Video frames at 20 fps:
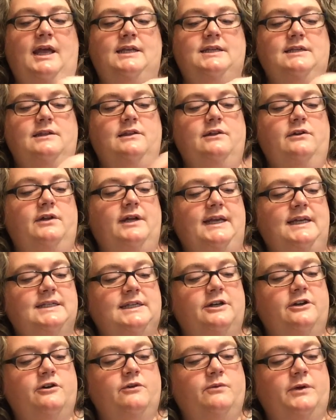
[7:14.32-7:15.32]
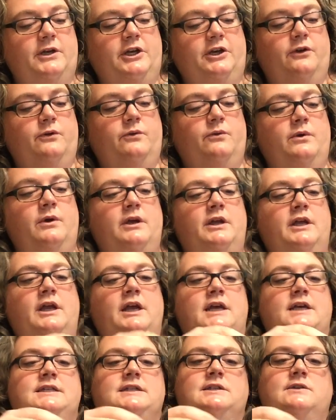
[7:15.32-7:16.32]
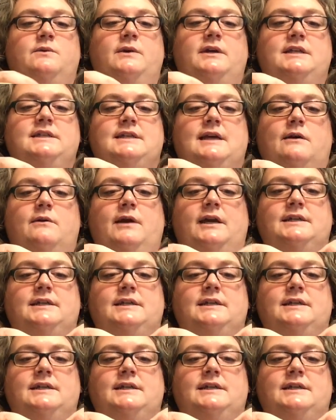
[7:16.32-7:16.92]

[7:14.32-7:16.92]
It's a little easier when you squeeze that